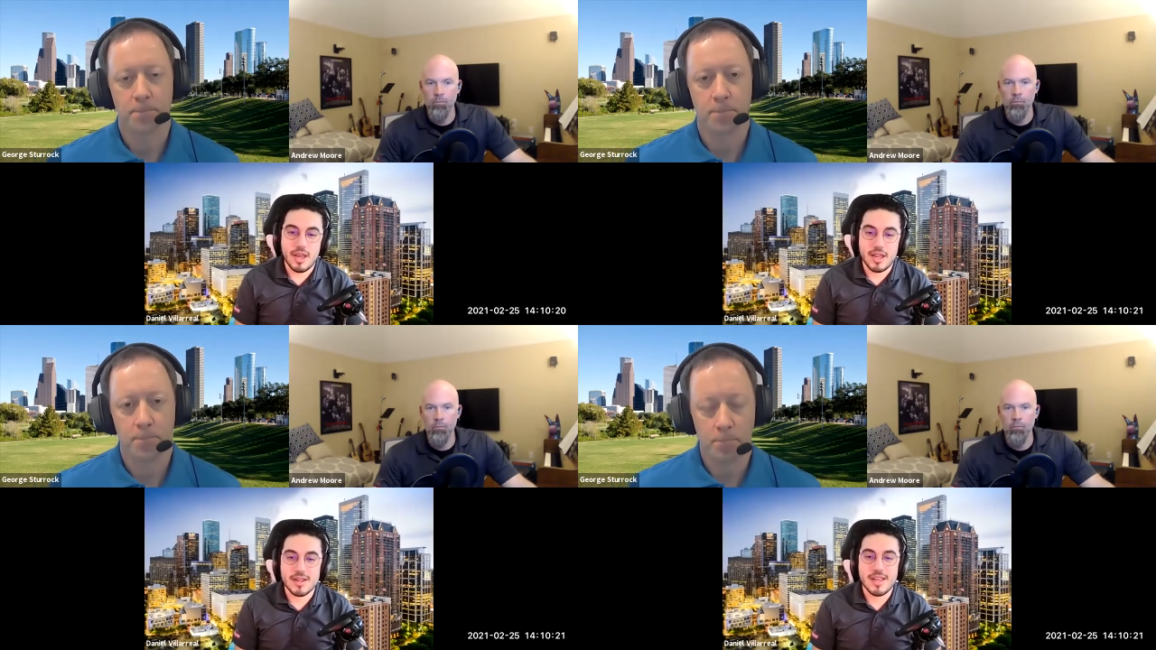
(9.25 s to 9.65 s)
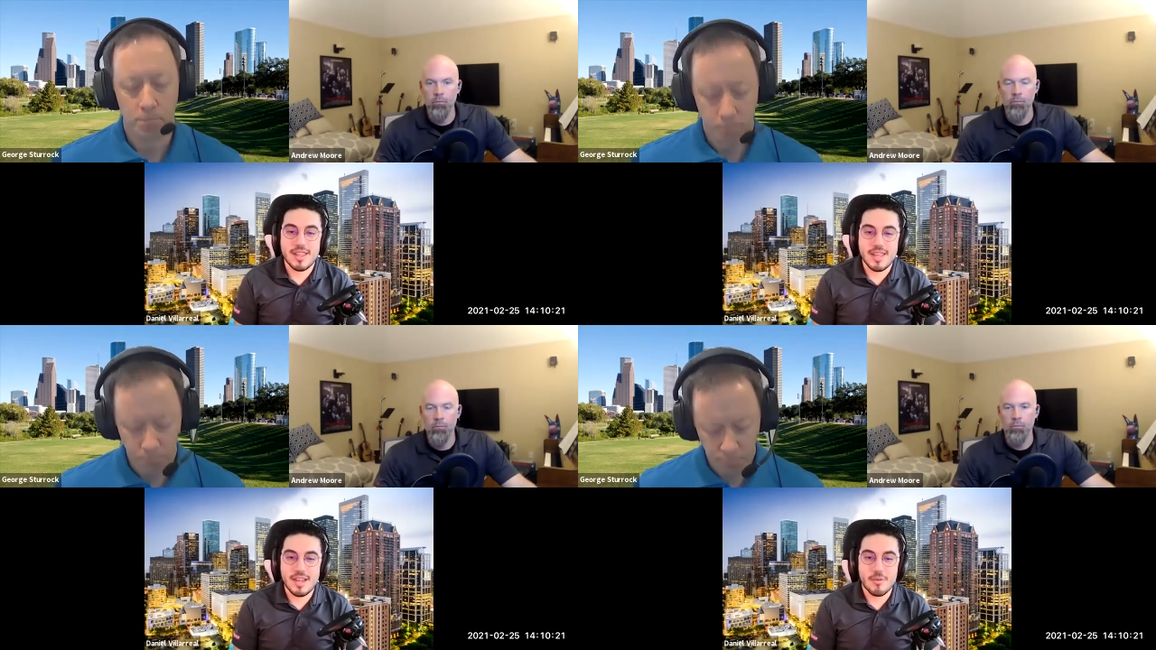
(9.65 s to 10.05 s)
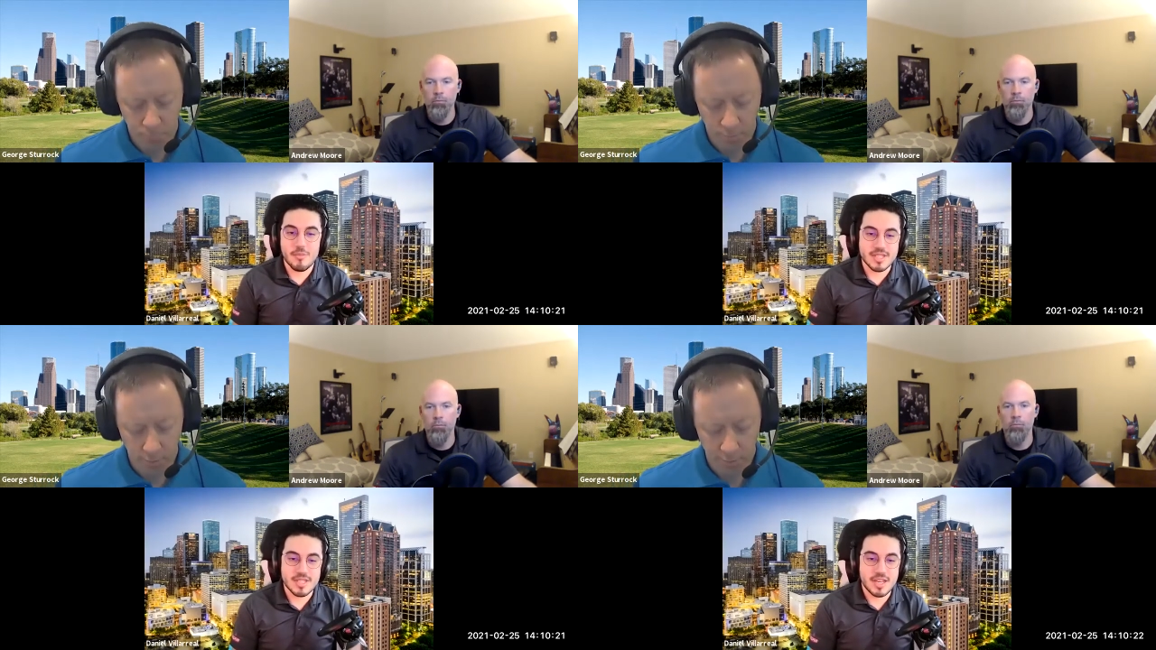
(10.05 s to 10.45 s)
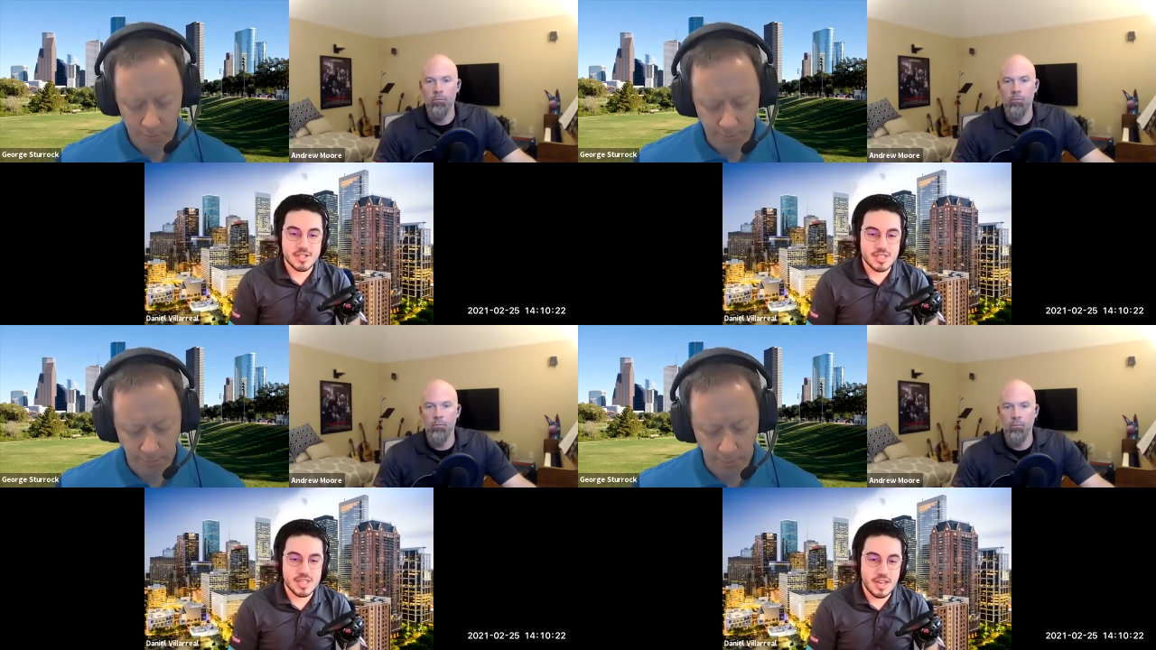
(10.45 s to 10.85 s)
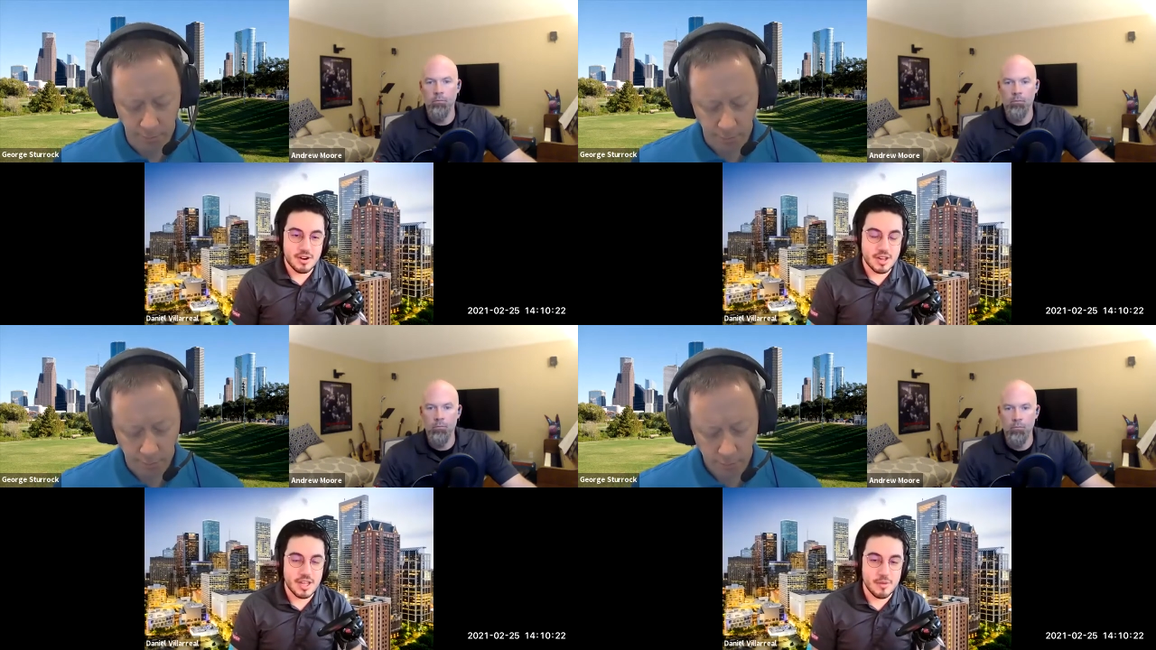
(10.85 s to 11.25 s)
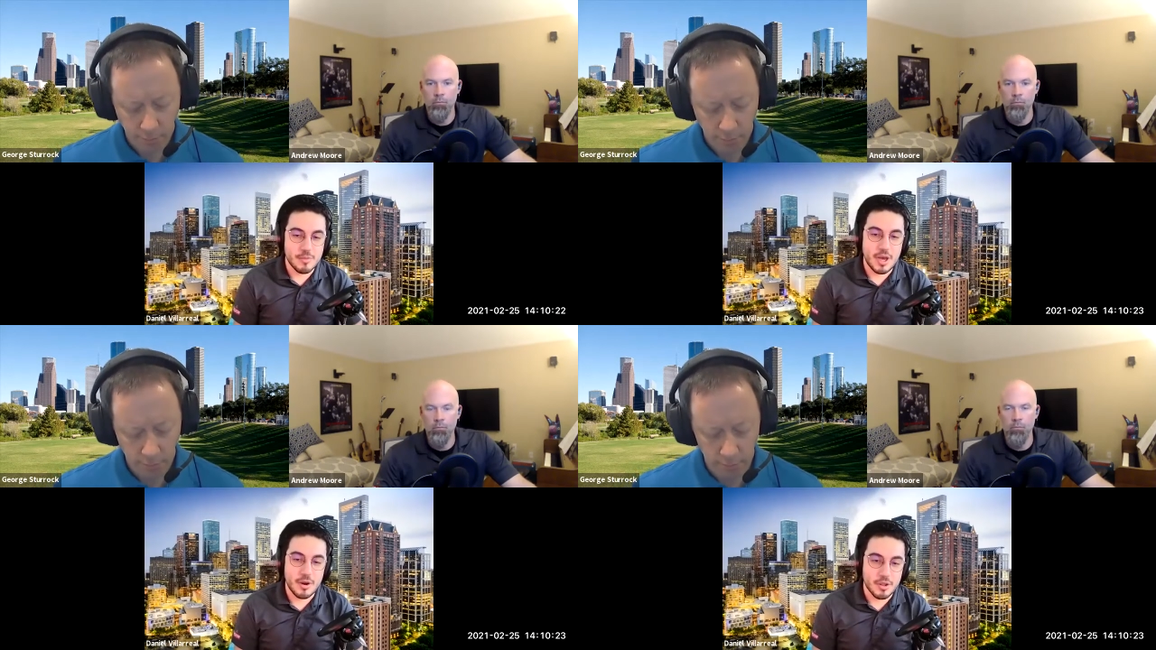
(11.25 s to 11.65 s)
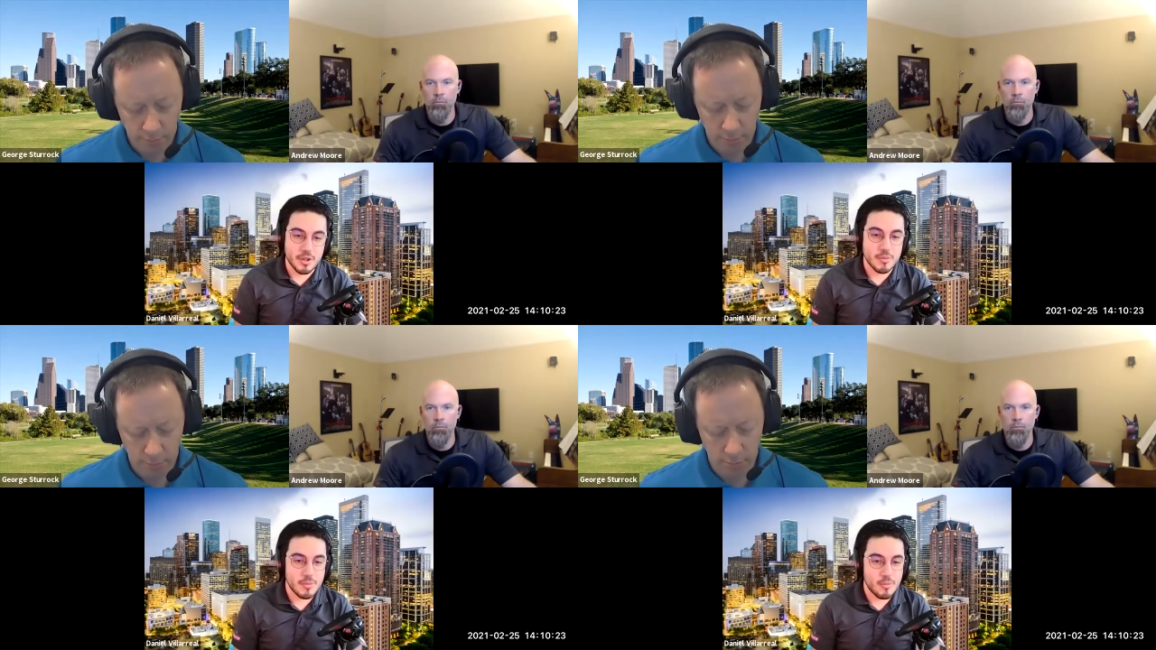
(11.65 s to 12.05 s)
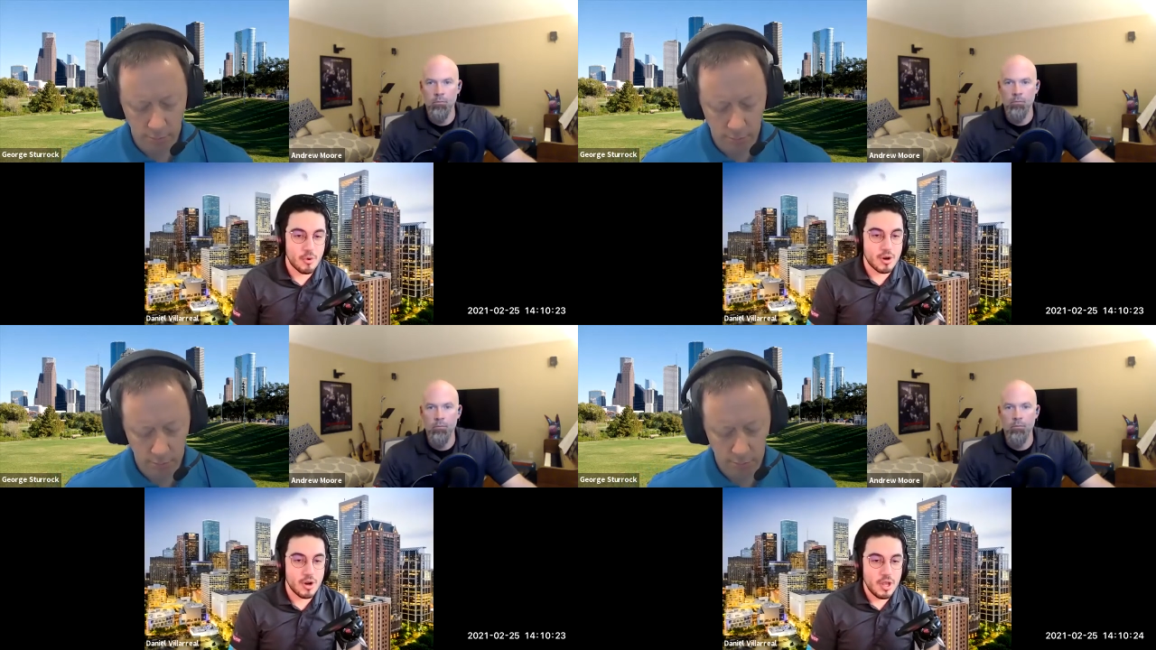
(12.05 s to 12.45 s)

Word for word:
Speaker 1: And I think our presentations today are going to help you out a little bit more